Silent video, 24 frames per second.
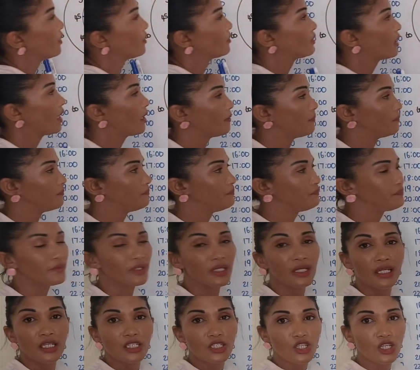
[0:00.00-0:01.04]
Okay.
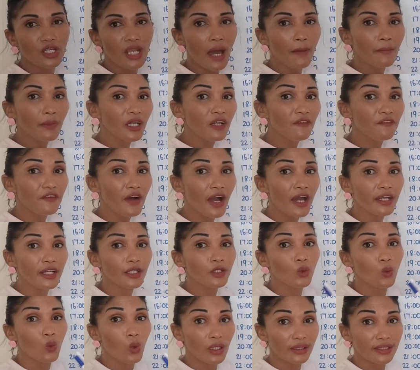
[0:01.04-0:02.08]
So now I'm going to find
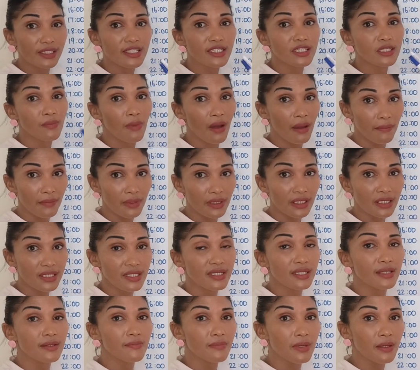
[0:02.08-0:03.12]
out what is my
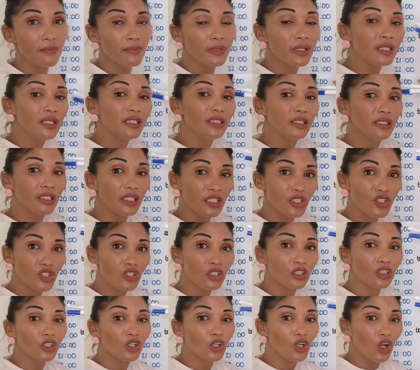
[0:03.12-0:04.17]
minutes. Remember, the
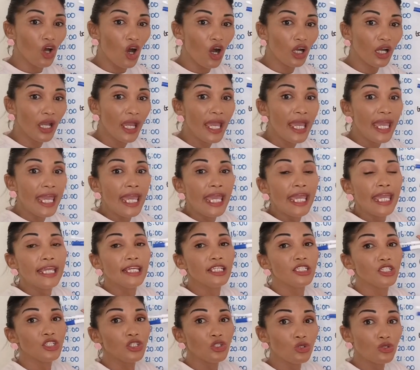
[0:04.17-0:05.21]
digital clock
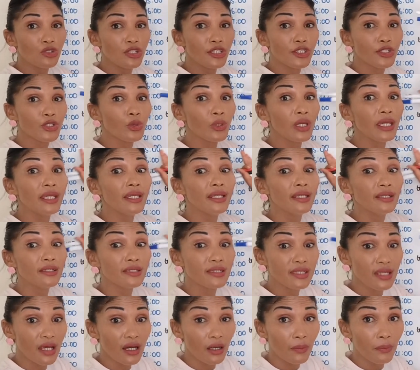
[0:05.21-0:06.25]
is used to
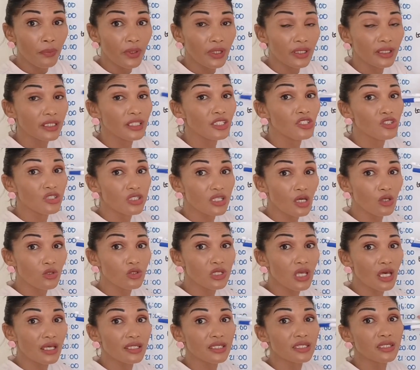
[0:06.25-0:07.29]
interpret. It shows
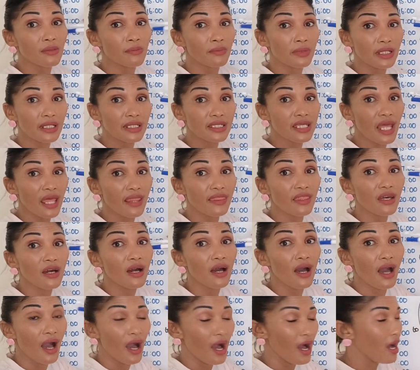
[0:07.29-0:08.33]
us the minutes and the
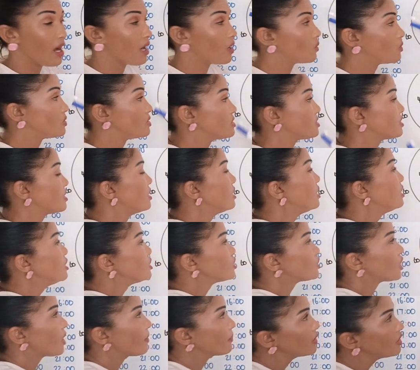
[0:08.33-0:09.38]
hours.
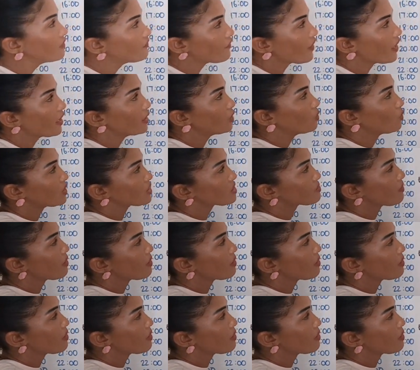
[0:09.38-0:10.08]
So now I'm going to find out what's